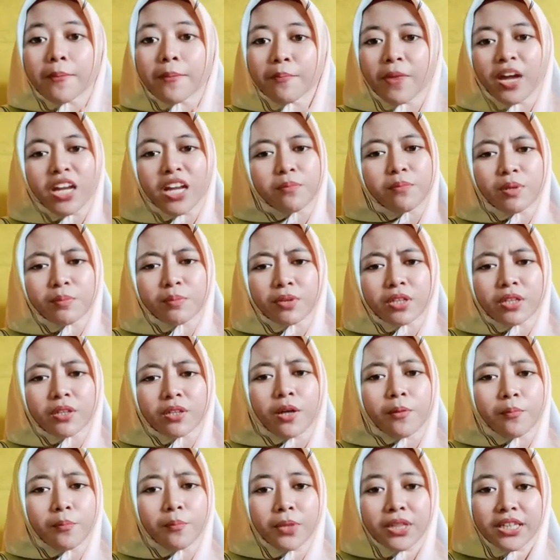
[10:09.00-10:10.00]
Many people
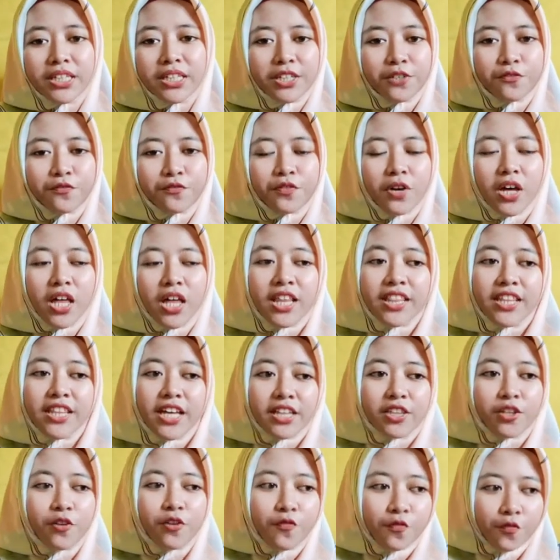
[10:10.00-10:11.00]
believe
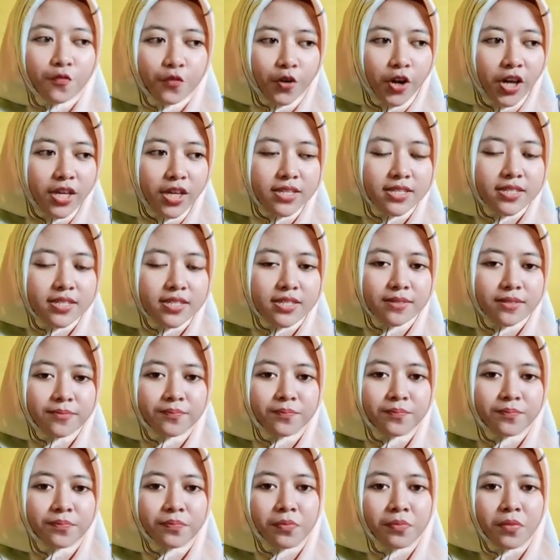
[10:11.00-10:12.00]
that phrase,
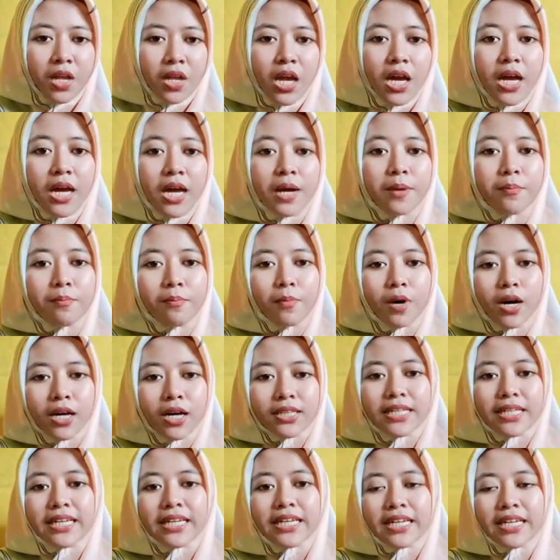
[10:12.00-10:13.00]
but
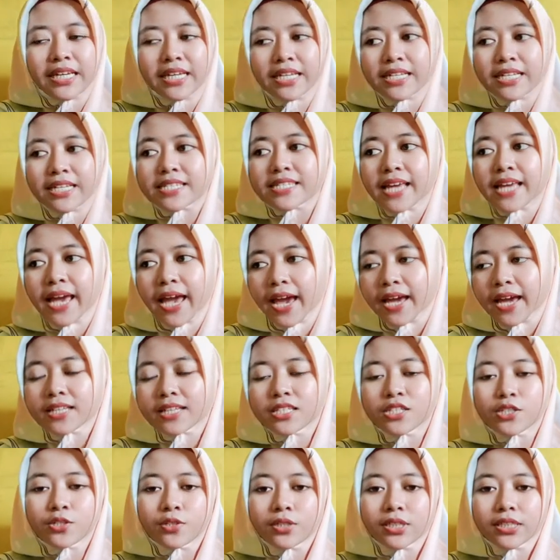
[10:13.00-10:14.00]
it is
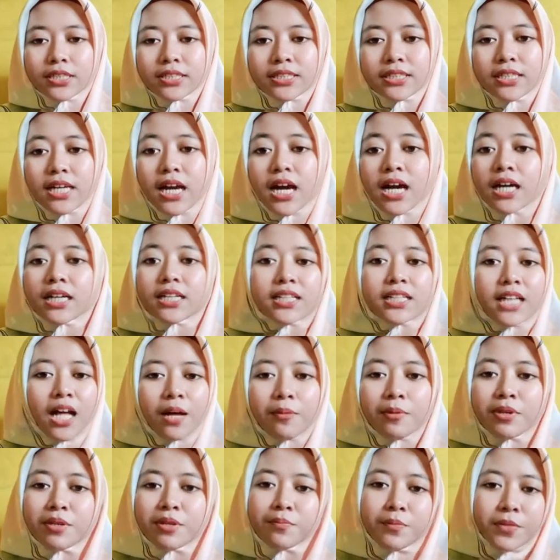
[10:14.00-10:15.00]
actually a
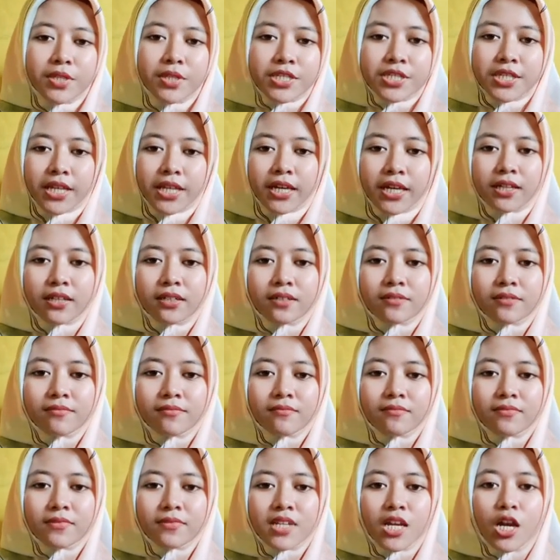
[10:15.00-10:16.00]
common mistake.
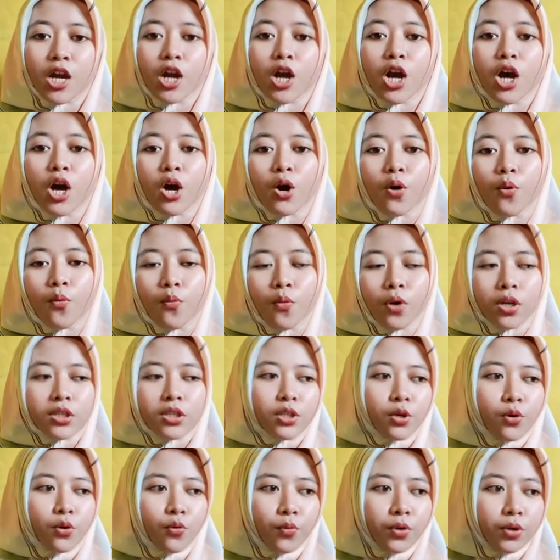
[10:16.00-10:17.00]
What
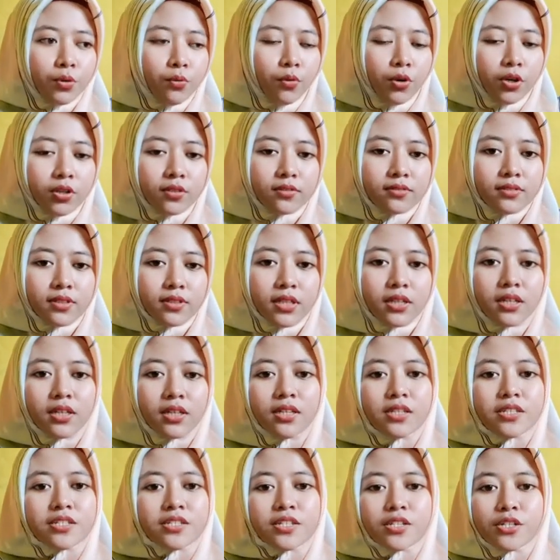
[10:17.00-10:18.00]
we want
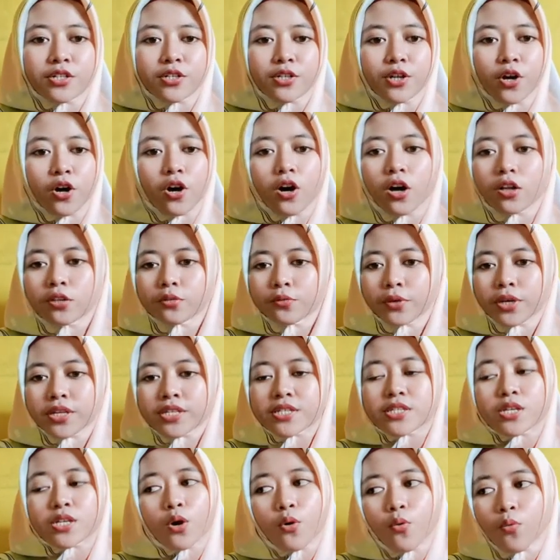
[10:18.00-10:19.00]
is not
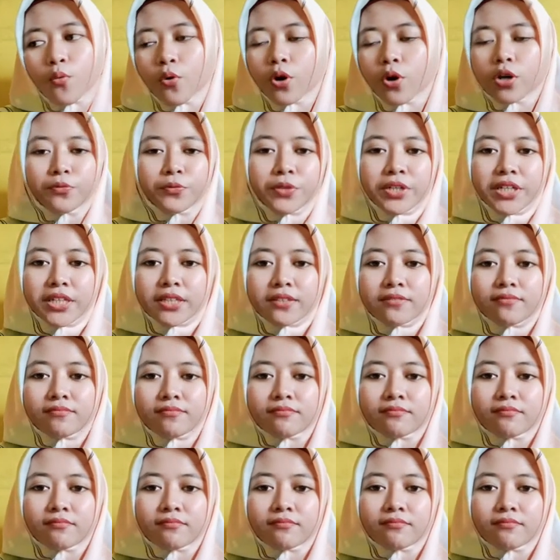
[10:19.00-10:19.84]
always what we need.